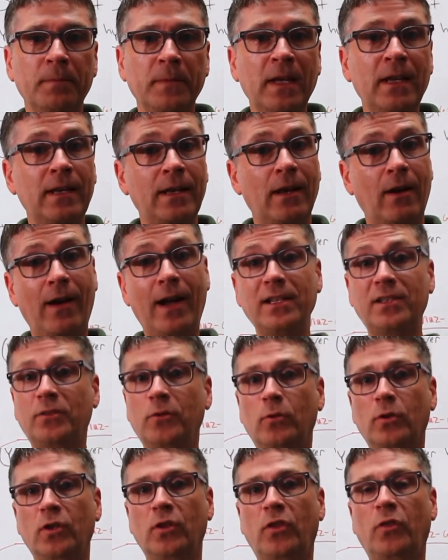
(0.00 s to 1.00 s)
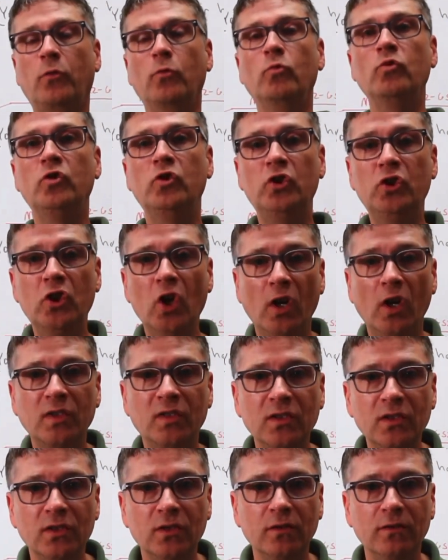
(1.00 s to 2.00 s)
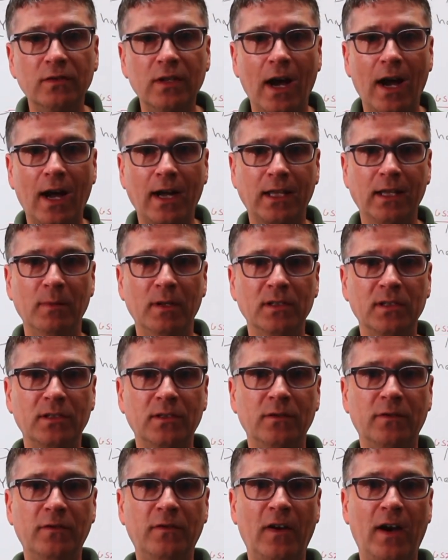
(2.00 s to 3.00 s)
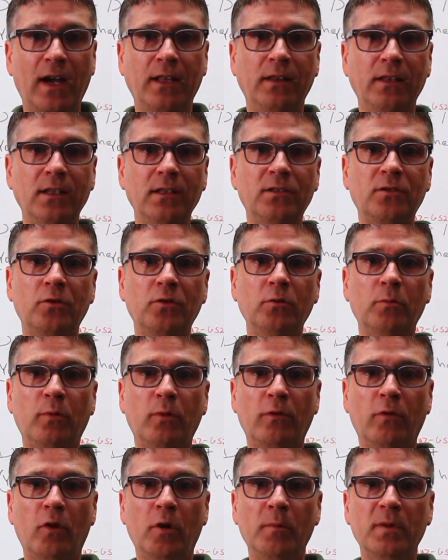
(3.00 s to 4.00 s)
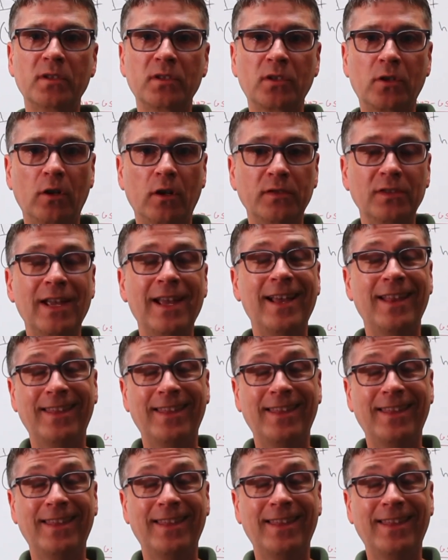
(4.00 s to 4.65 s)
Now, I sorted through dozens of documents to find these two performance curves.